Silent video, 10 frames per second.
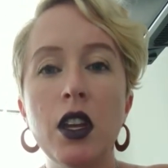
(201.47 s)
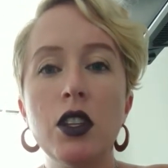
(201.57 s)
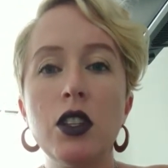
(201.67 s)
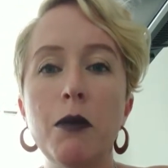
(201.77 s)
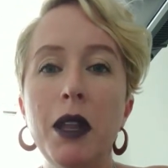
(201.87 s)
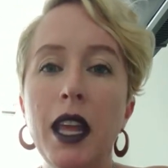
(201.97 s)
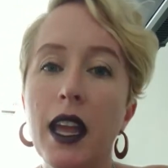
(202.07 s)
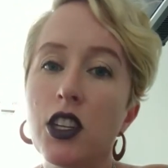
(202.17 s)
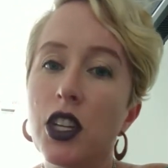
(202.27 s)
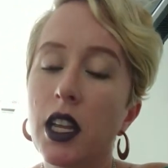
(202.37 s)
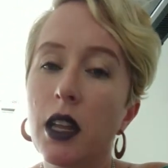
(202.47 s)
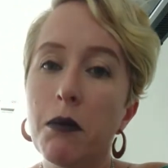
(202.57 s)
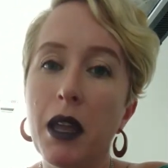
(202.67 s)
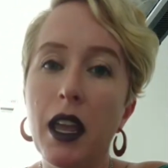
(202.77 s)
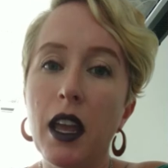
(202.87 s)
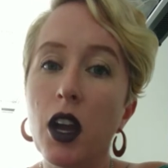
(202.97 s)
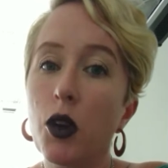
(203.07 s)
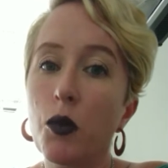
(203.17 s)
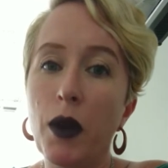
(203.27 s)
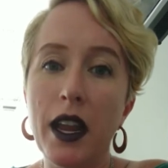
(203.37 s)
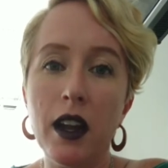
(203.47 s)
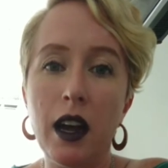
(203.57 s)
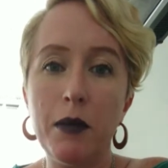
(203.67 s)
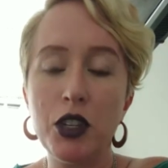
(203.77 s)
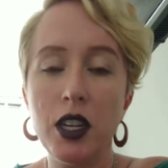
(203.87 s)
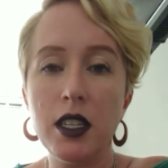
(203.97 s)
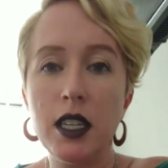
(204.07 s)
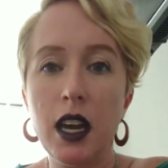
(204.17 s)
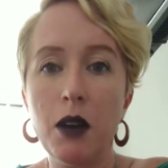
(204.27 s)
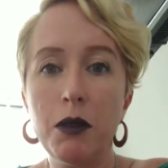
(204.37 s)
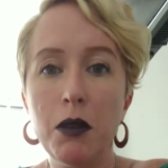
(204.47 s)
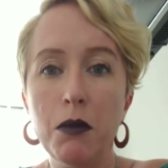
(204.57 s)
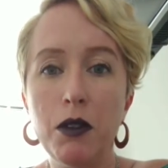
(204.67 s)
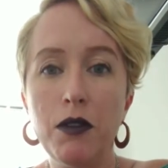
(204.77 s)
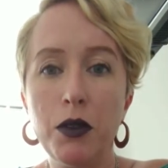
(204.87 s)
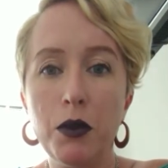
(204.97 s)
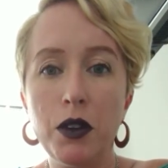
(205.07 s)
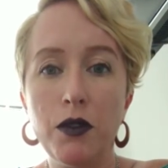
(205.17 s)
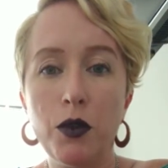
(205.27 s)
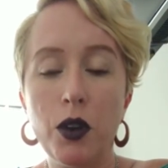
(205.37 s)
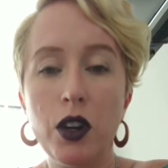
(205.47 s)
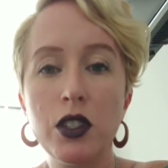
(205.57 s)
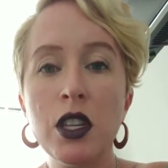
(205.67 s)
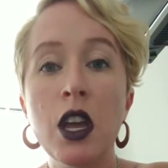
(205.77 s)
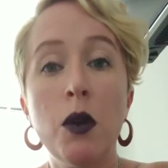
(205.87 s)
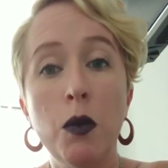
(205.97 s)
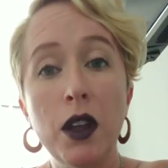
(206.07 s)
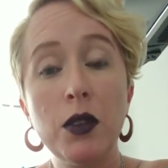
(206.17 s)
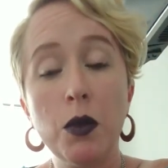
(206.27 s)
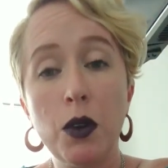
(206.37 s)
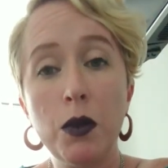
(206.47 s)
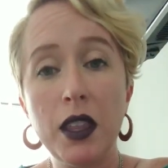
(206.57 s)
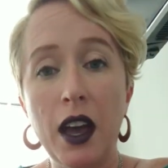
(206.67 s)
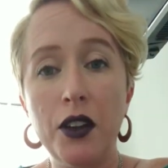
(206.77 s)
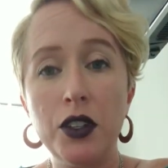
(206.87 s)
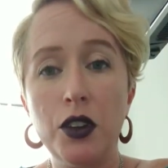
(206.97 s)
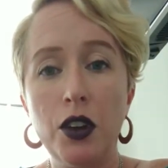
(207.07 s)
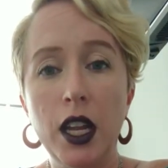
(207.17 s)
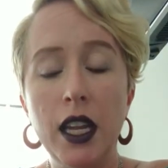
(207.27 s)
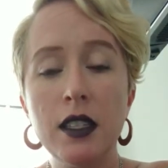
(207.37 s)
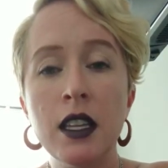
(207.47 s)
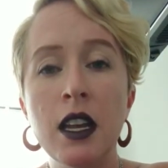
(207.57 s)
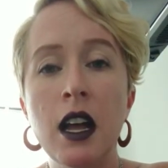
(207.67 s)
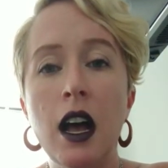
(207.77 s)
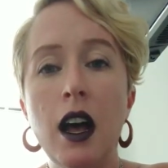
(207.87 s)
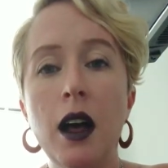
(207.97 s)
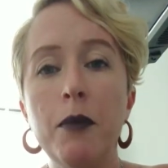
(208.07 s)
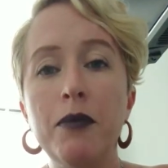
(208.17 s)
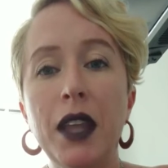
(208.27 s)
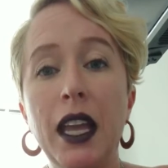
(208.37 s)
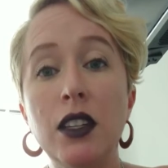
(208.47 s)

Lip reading: So mediation can be a great option to help you move through a divorce with or without attorneys. And